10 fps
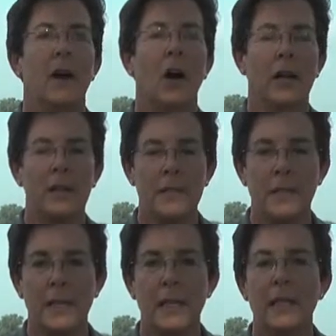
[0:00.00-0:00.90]

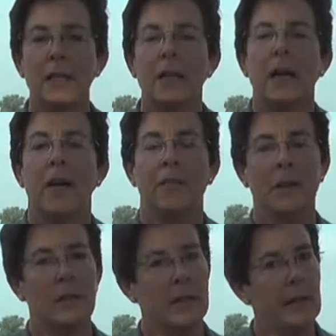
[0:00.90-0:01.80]
Honestly, I
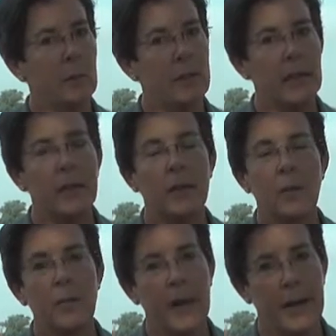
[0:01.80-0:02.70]
felt a little bit
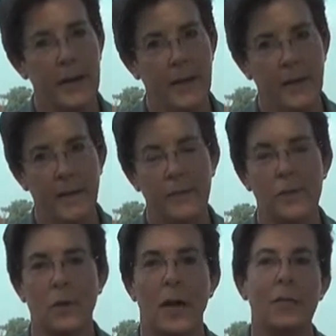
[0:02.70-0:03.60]
competitive,
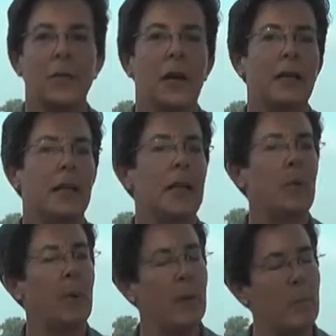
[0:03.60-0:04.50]
so I tried to
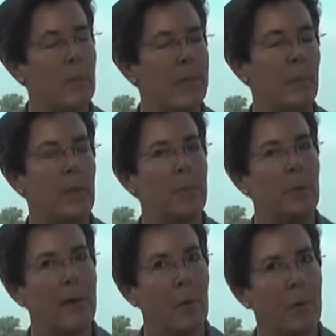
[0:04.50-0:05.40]
keep up with the
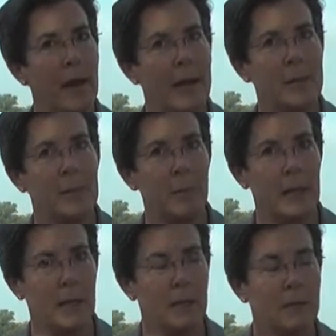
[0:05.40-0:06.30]
people that were next to
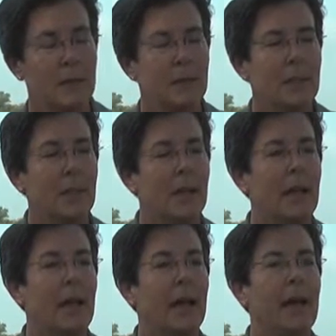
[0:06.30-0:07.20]
me.
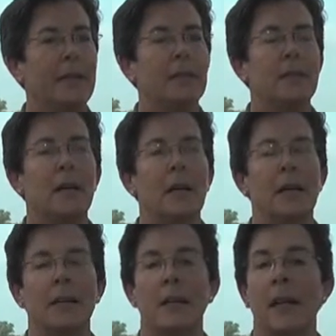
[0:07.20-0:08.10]
And
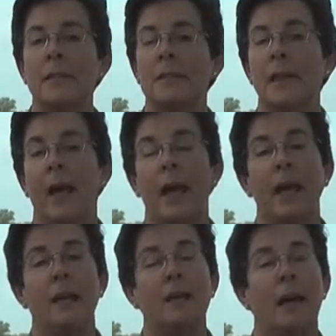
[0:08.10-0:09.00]
the next
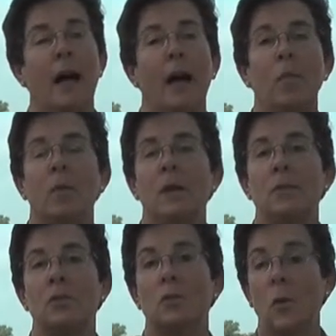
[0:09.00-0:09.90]
day, I
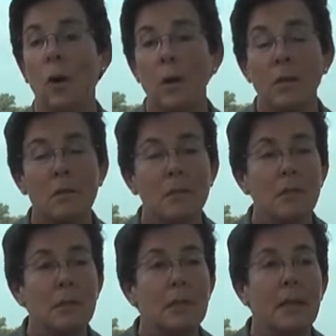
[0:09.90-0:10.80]
was sore
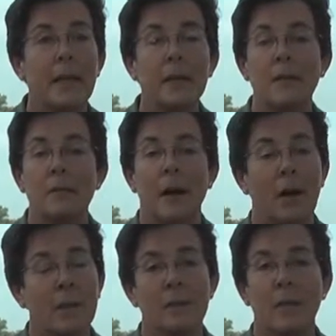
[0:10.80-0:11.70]
and
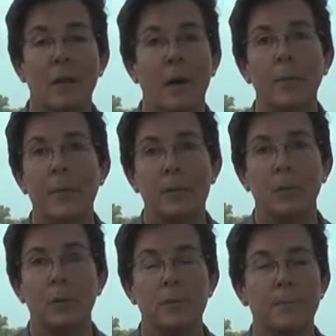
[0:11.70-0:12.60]
honestly quite
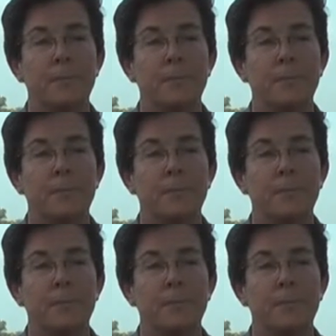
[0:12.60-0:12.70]
miserable.